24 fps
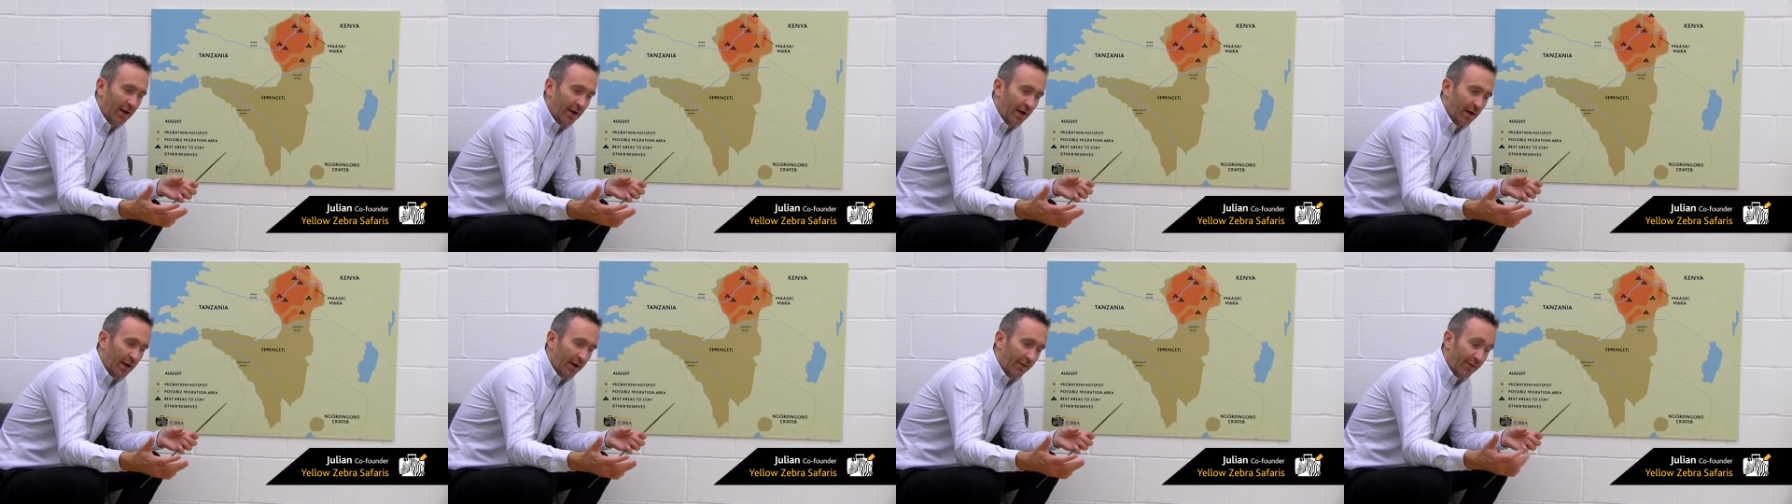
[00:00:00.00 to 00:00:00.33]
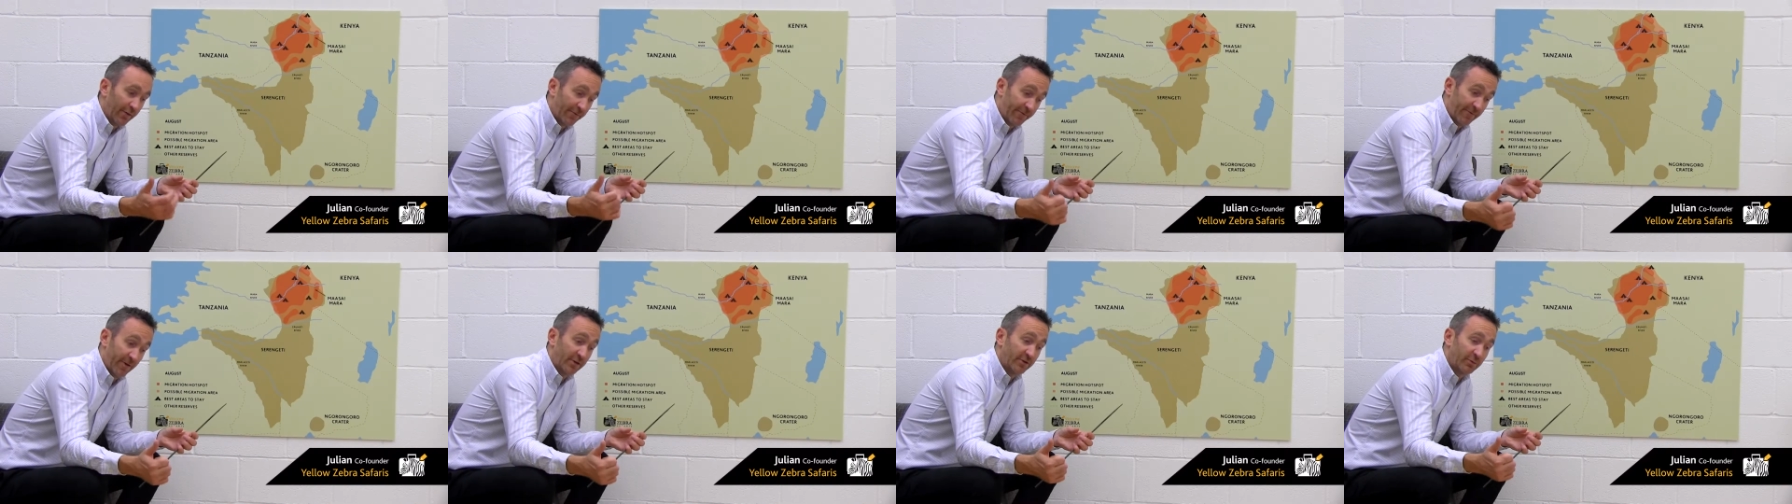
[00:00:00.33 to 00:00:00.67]

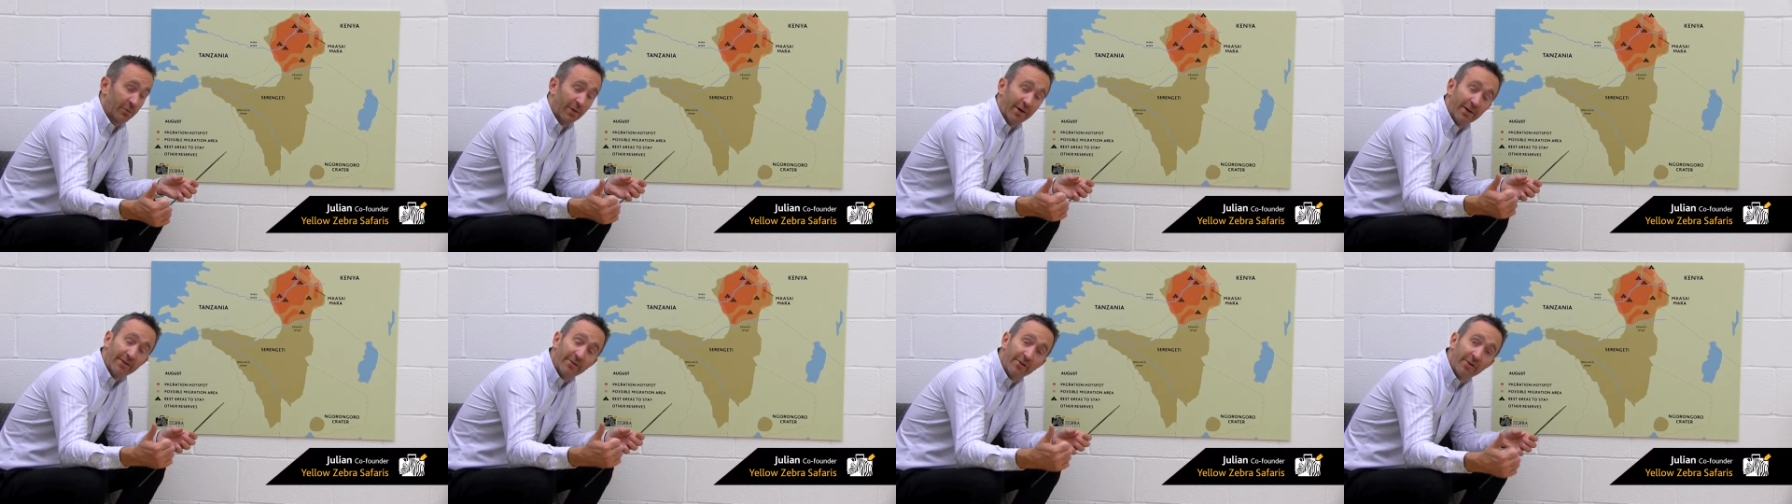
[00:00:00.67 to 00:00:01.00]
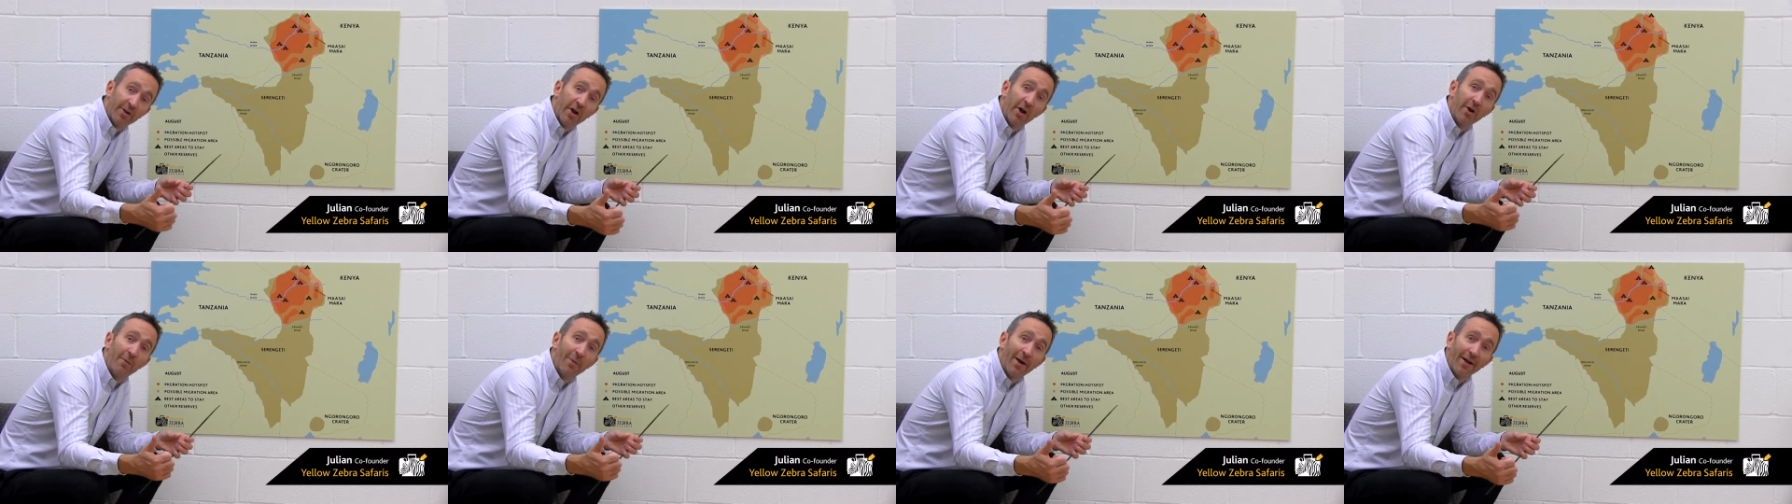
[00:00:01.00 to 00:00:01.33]
the first one is
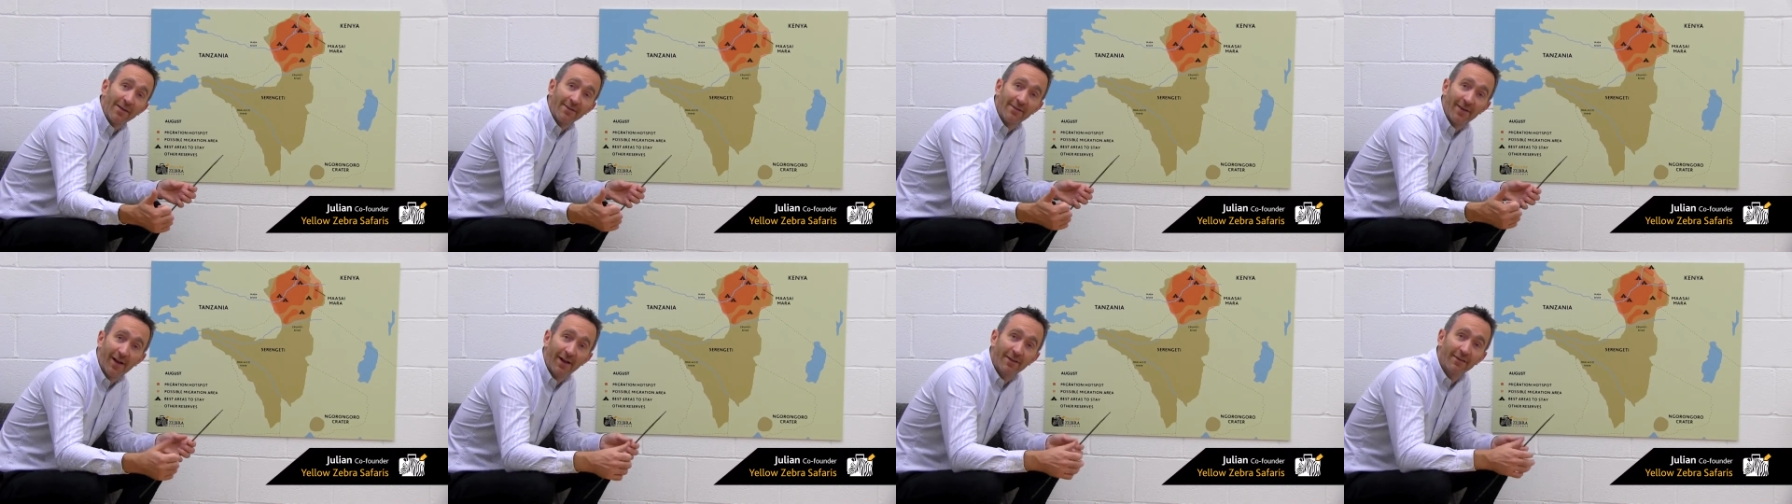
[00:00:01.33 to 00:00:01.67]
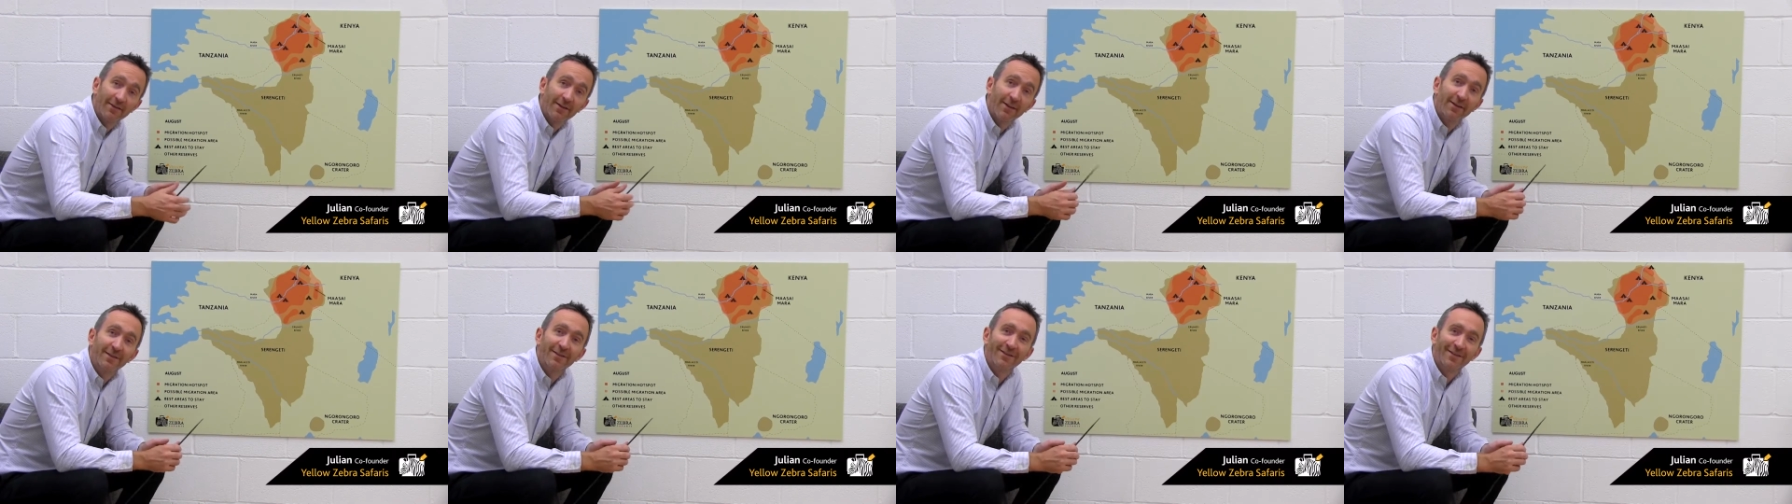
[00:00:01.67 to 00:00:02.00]
Nomad
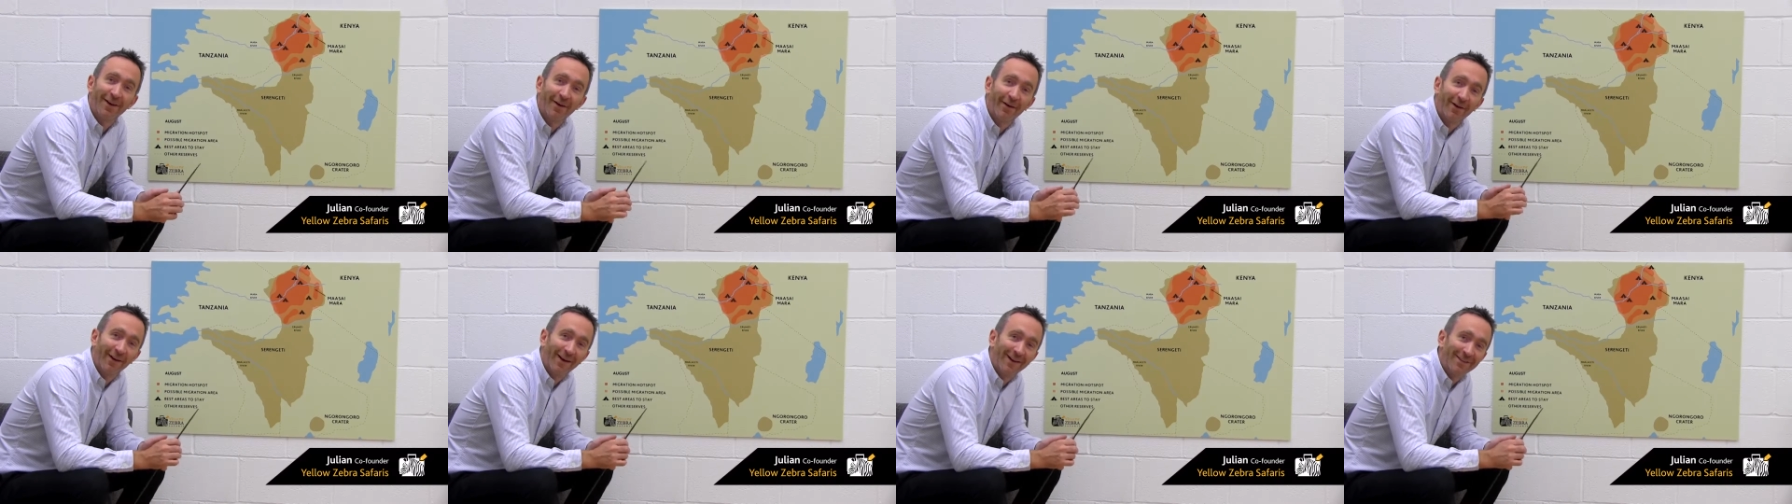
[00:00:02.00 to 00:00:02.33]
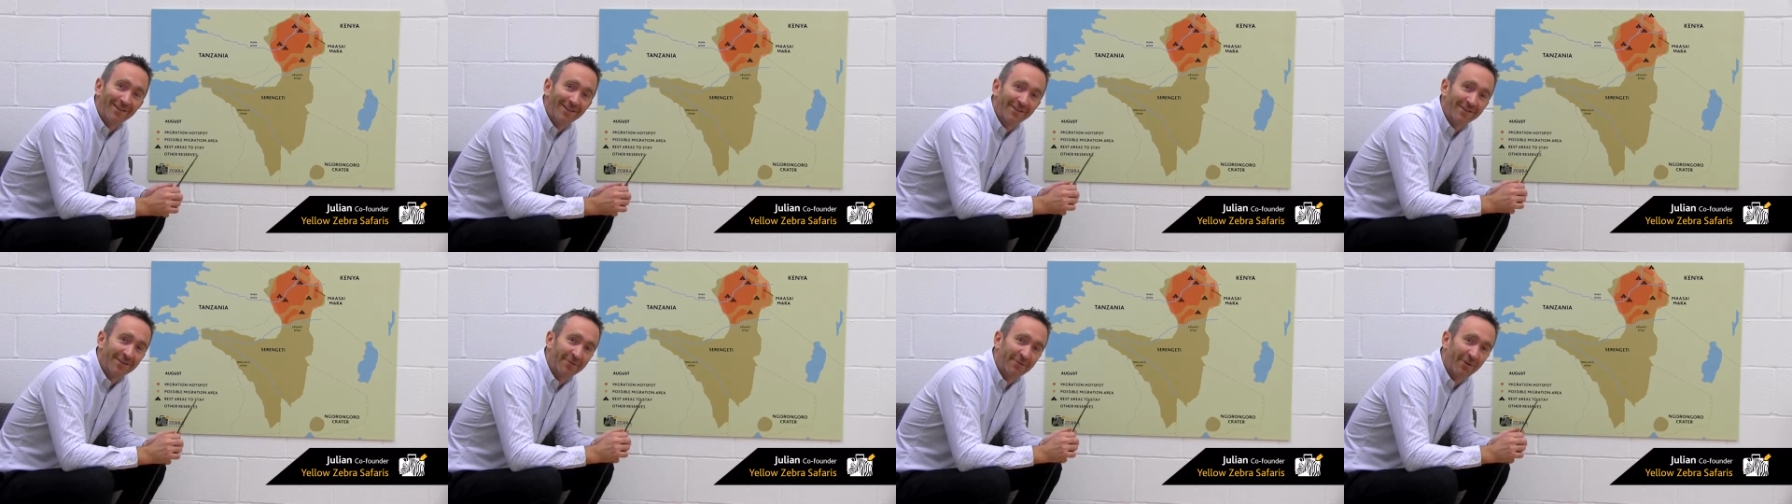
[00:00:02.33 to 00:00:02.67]
Tanzania's
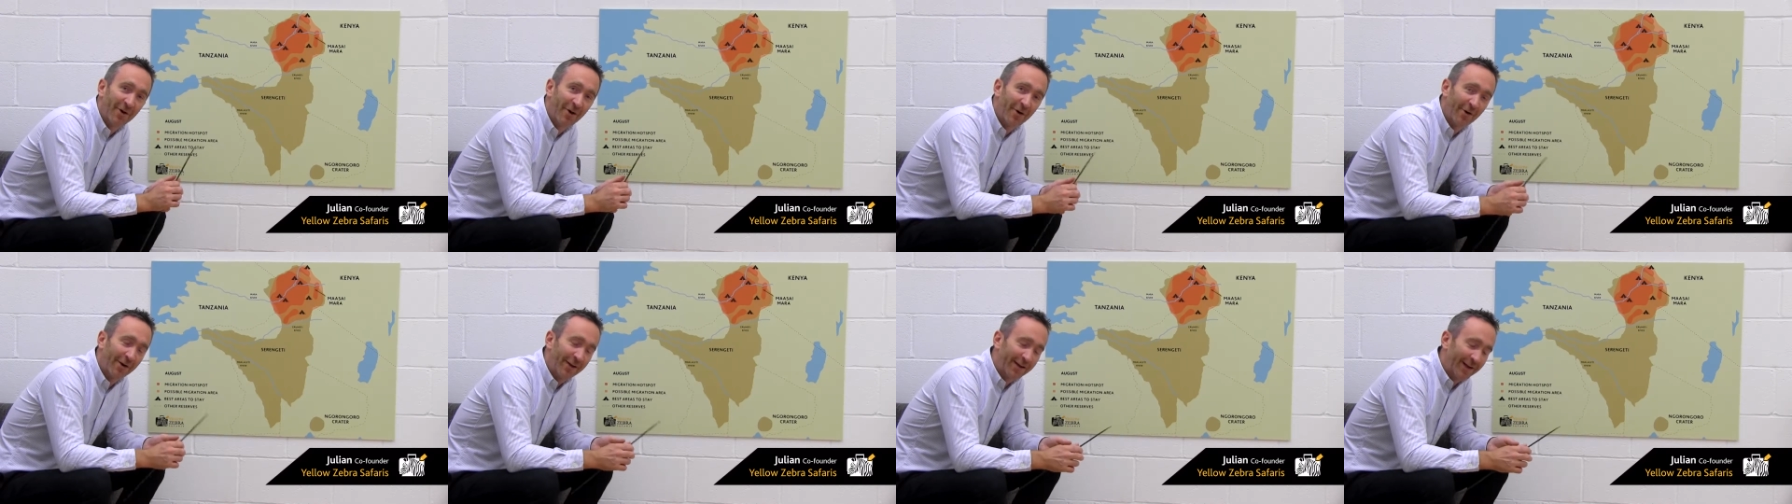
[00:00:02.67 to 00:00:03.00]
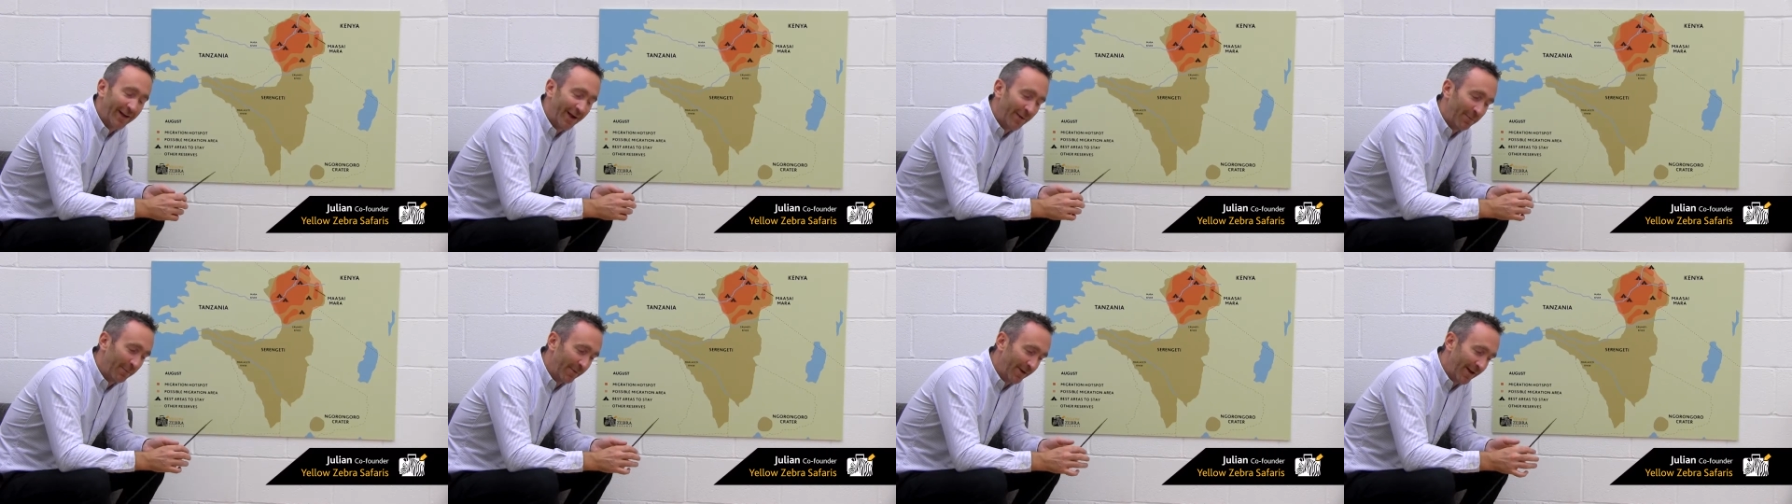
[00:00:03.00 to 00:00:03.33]
Serengeti Safari
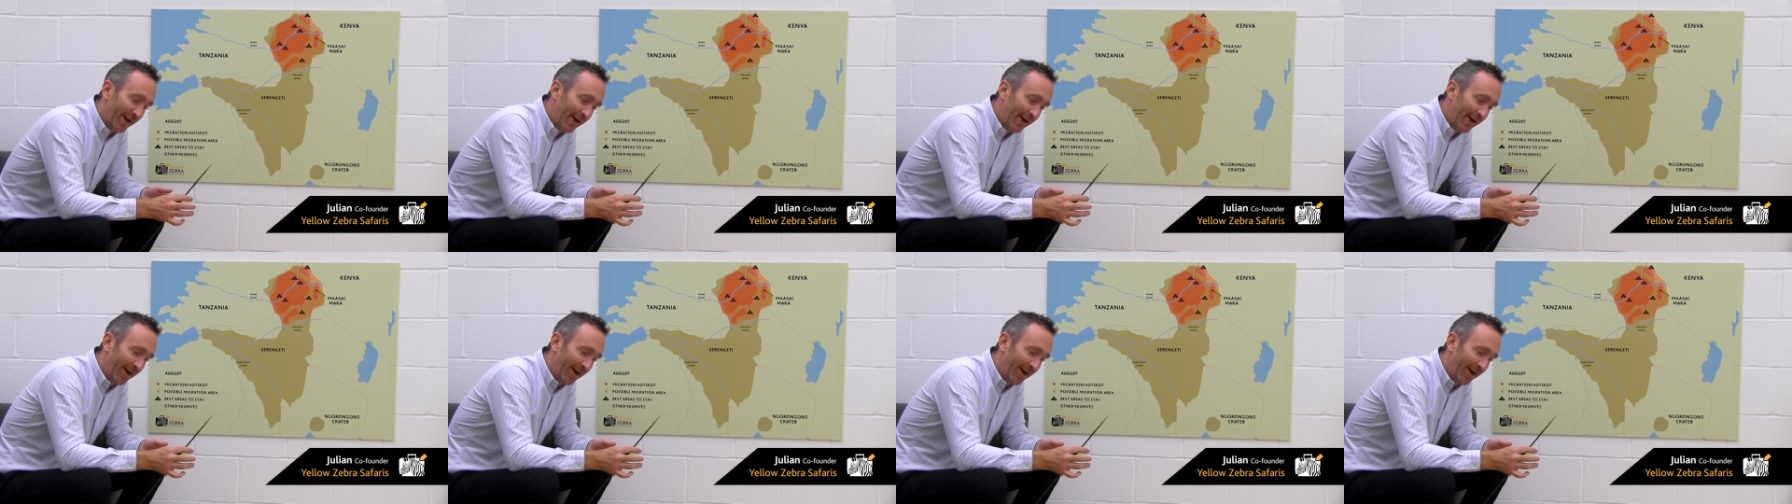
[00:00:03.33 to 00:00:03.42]
Camp.